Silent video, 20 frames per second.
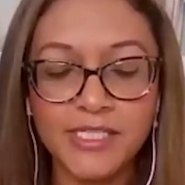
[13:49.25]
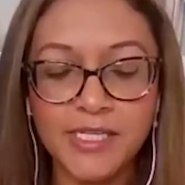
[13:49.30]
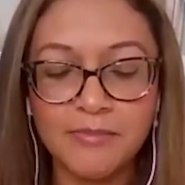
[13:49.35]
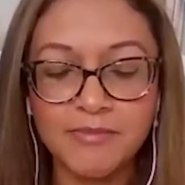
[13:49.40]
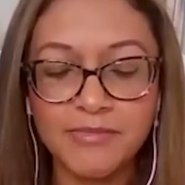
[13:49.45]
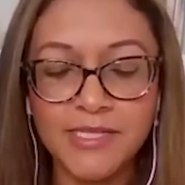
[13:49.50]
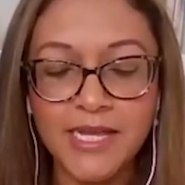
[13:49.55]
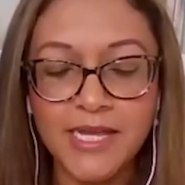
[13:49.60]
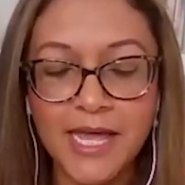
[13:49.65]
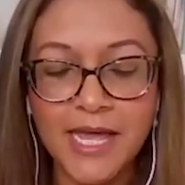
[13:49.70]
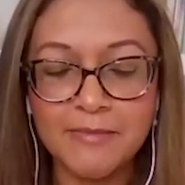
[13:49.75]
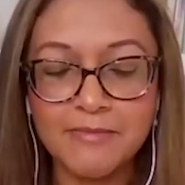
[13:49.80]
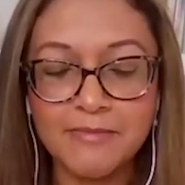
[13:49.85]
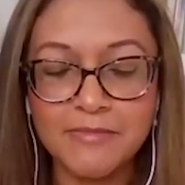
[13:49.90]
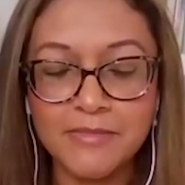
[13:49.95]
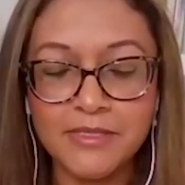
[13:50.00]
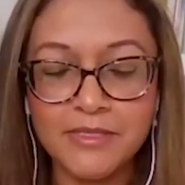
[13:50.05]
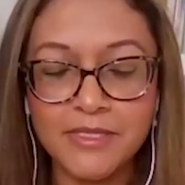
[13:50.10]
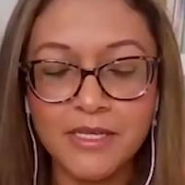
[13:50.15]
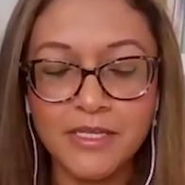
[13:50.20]

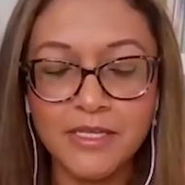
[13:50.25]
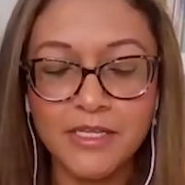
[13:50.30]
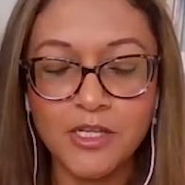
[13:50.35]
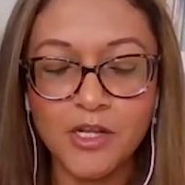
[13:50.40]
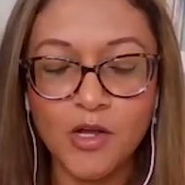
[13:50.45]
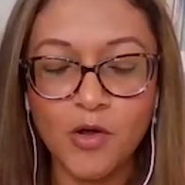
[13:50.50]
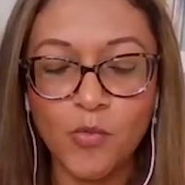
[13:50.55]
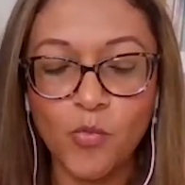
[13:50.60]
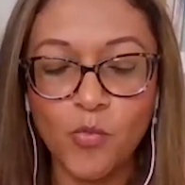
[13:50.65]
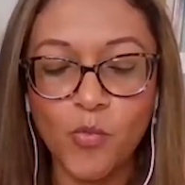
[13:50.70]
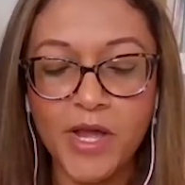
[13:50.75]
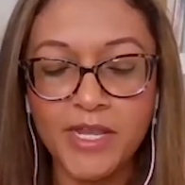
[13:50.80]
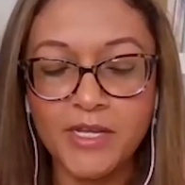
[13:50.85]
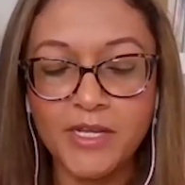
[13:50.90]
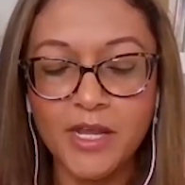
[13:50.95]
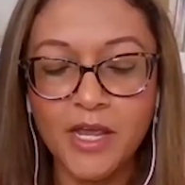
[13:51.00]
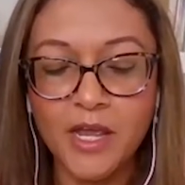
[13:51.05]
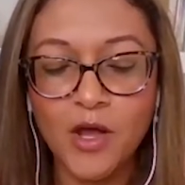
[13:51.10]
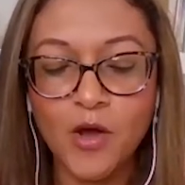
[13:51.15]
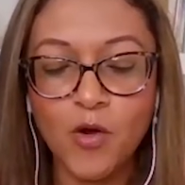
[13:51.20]
Sometimes,
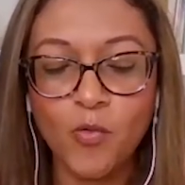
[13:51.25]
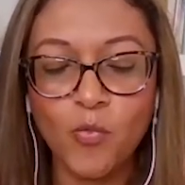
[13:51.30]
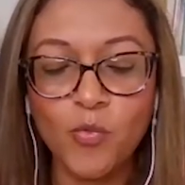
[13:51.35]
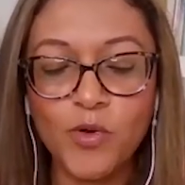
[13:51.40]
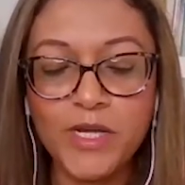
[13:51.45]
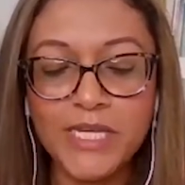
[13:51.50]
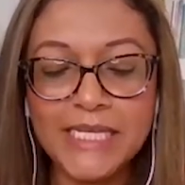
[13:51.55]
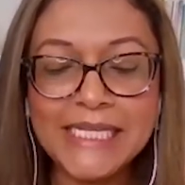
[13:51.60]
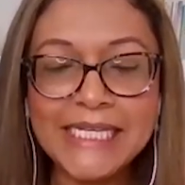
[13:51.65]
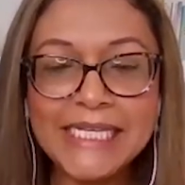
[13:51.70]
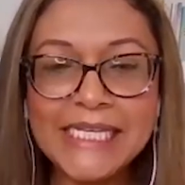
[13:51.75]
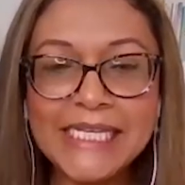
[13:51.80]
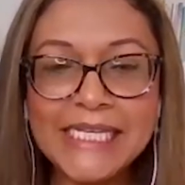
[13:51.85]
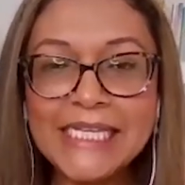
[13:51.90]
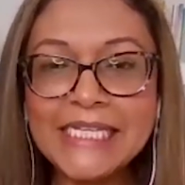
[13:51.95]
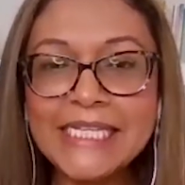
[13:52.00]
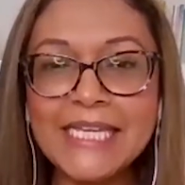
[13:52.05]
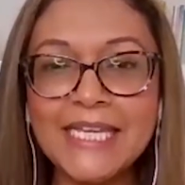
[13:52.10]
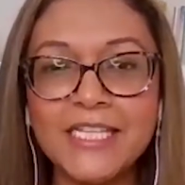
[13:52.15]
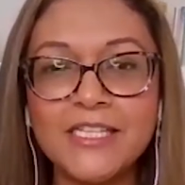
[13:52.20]
when we
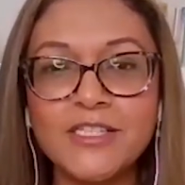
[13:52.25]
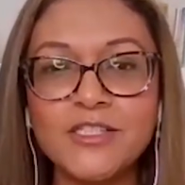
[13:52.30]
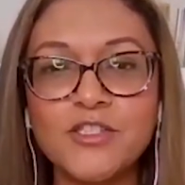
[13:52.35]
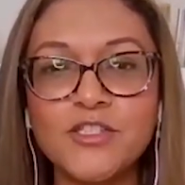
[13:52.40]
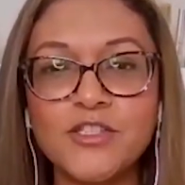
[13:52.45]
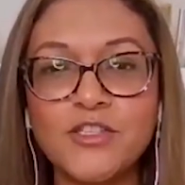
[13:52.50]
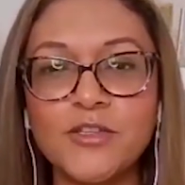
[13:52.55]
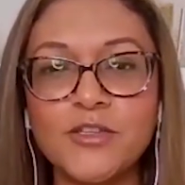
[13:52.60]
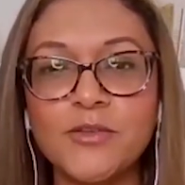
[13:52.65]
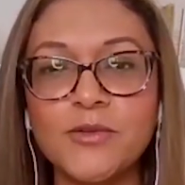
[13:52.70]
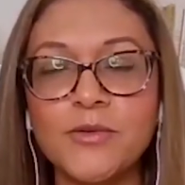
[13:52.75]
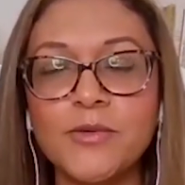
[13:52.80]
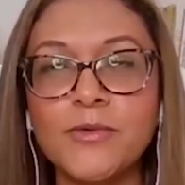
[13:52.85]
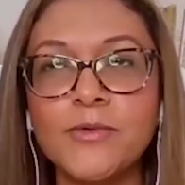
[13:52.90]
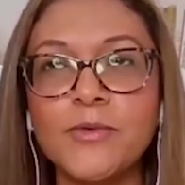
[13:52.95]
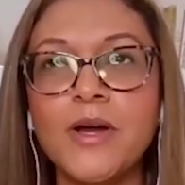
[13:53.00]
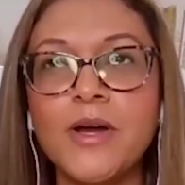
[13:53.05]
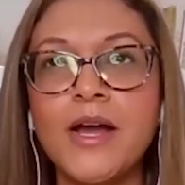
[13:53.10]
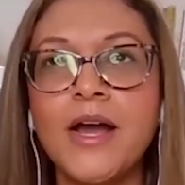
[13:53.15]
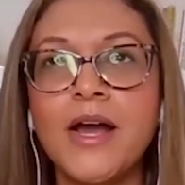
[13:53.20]
lean
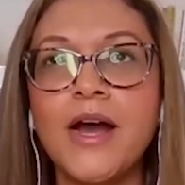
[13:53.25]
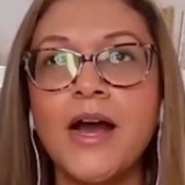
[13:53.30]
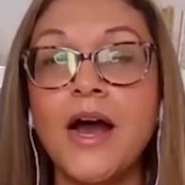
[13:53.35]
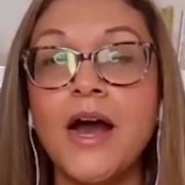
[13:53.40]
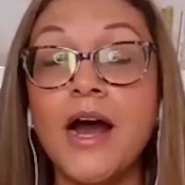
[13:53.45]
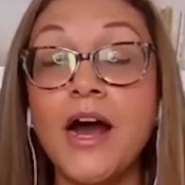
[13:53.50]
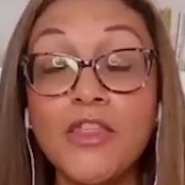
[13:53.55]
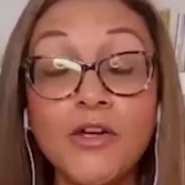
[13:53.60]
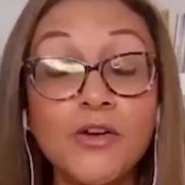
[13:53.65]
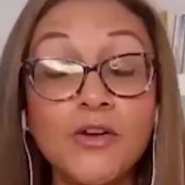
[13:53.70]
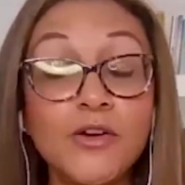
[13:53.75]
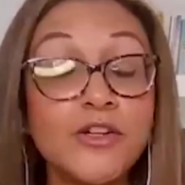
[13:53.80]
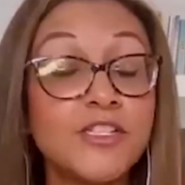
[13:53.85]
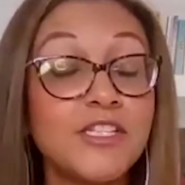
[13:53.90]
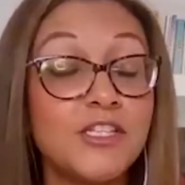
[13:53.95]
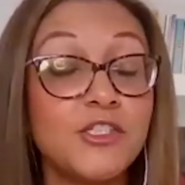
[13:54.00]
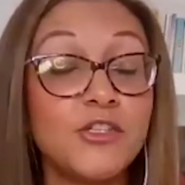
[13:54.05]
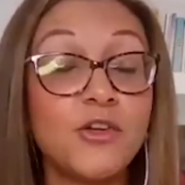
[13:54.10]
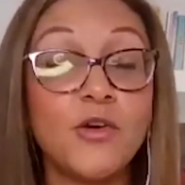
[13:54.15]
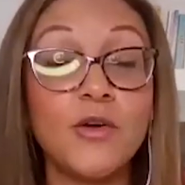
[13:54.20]
into others,
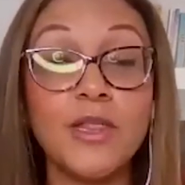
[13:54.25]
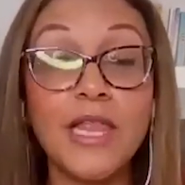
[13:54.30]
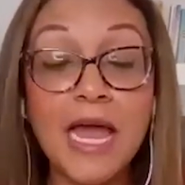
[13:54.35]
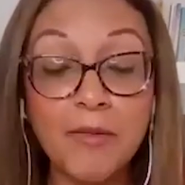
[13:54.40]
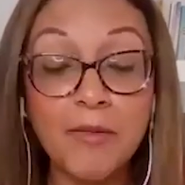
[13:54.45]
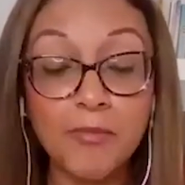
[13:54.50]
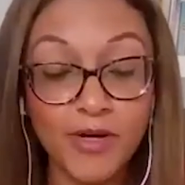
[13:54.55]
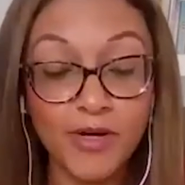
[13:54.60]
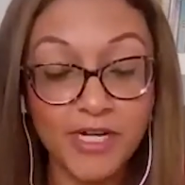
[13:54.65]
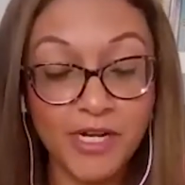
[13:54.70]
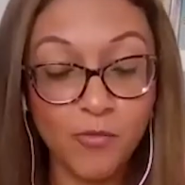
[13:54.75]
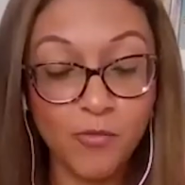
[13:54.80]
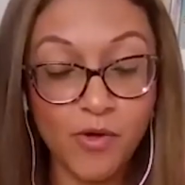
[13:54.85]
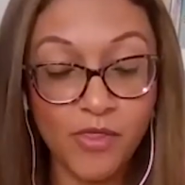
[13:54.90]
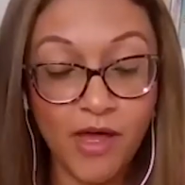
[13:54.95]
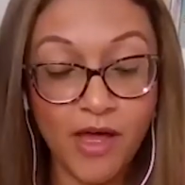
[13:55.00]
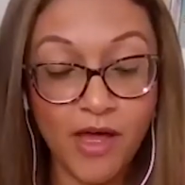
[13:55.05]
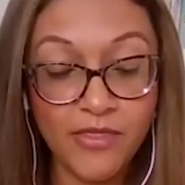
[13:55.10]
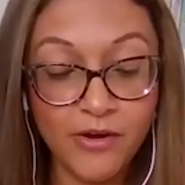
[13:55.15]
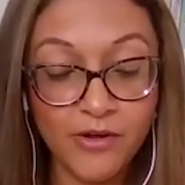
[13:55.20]
into collaborating
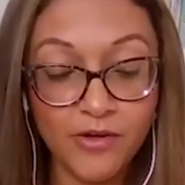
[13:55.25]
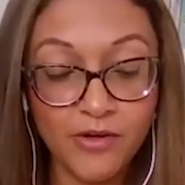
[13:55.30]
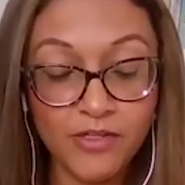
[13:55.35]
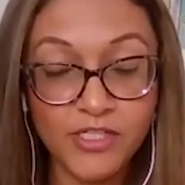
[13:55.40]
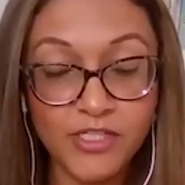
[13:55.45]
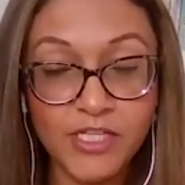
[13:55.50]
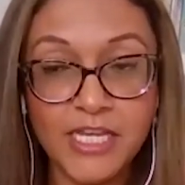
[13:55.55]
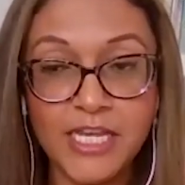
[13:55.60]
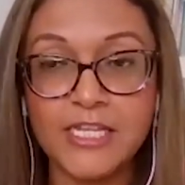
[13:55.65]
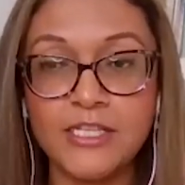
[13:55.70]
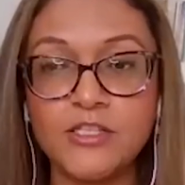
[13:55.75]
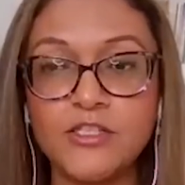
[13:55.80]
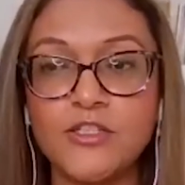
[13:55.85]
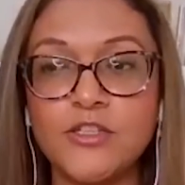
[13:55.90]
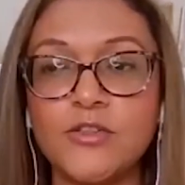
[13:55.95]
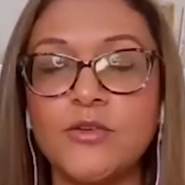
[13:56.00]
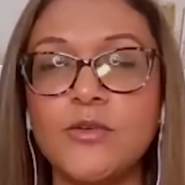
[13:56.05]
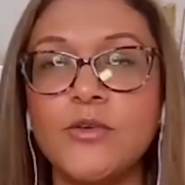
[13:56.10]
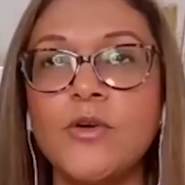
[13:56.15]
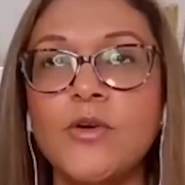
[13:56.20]
with others,
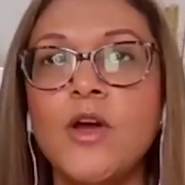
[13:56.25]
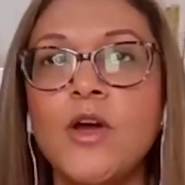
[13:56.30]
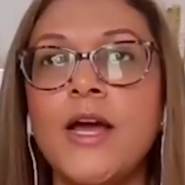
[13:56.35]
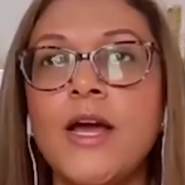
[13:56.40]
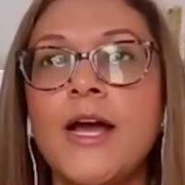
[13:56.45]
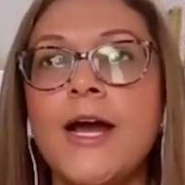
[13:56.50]
into,